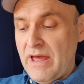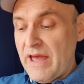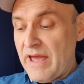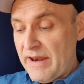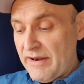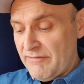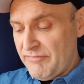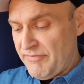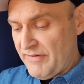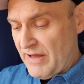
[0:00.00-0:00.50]
And
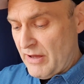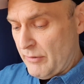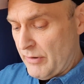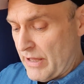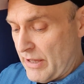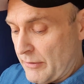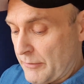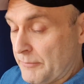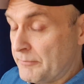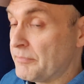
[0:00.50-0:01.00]
I found
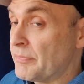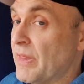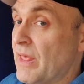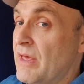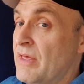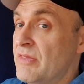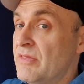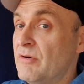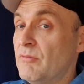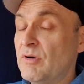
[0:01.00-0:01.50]
out
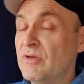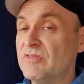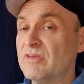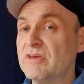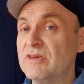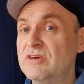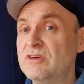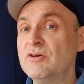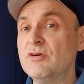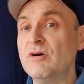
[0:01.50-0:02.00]
there was a
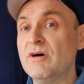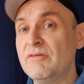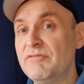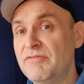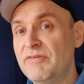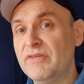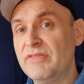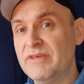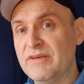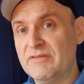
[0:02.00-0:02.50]
cure
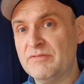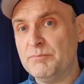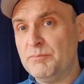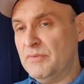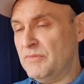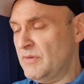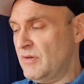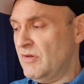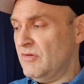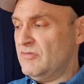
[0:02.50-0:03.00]
for this,
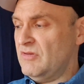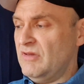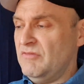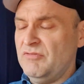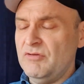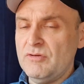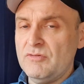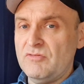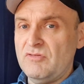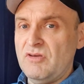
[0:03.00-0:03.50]
because if
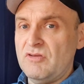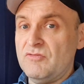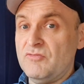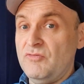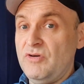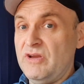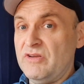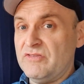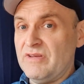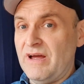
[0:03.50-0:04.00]
you just
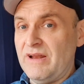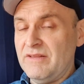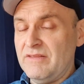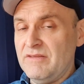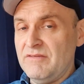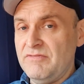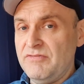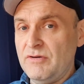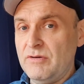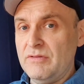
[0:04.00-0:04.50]
restarted the
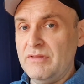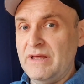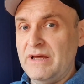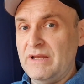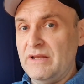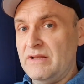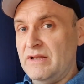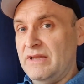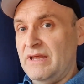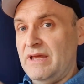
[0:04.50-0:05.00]
phone, then